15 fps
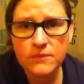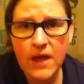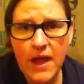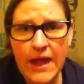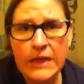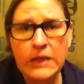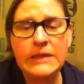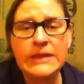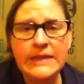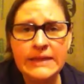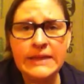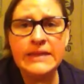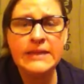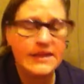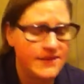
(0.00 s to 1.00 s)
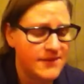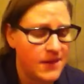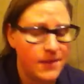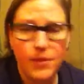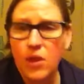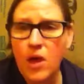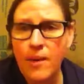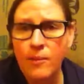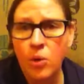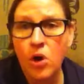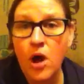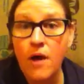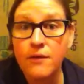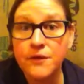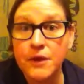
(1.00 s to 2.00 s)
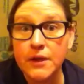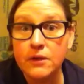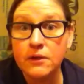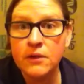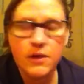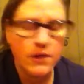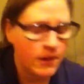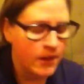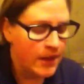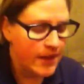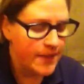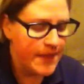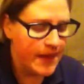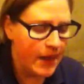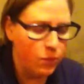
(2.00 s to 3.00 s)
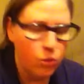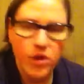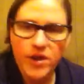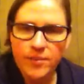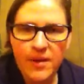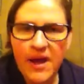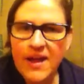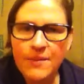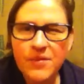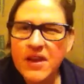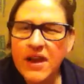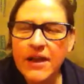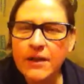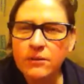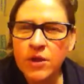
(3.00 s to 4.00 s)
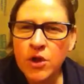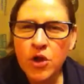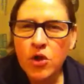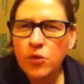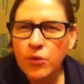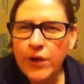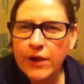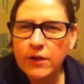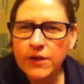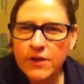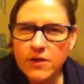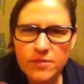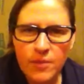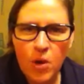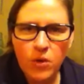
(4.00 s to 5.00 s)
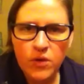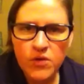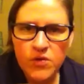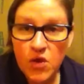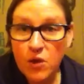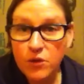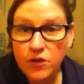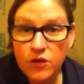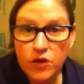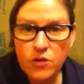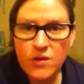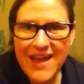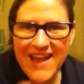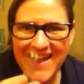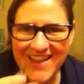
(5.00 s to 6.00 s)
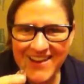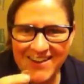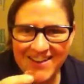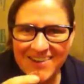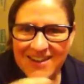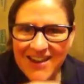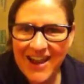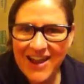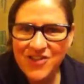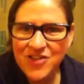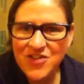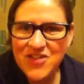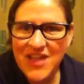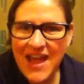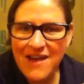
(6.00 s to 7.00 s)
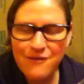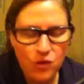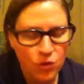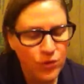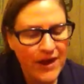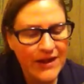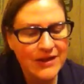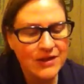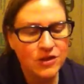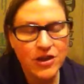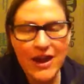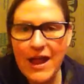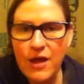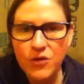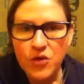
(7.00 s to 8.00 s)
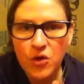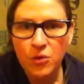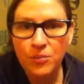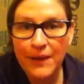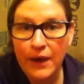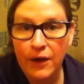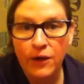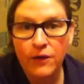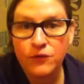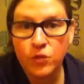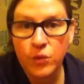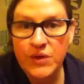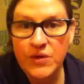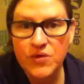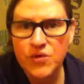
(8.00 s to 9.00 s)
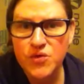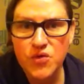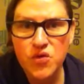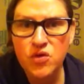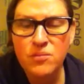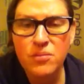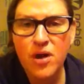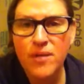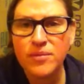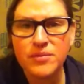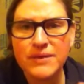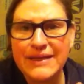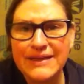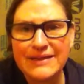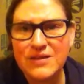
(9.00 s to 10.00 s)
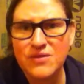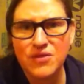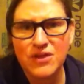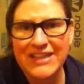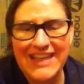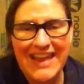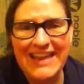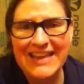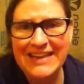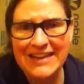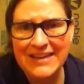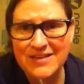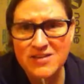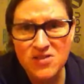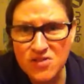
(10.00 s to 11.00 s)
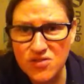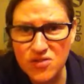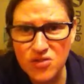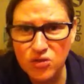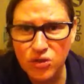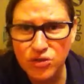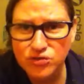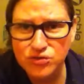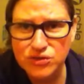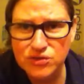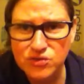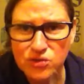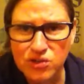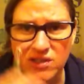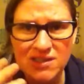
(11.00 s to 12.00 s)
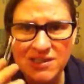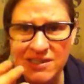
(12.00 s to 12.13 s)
I clean the stem a lot more often than I would a pipe that I rarely smoke. So to do that, I just have a regular household pair of tweezers. You can probably get this for like 89 cents at the grocery store.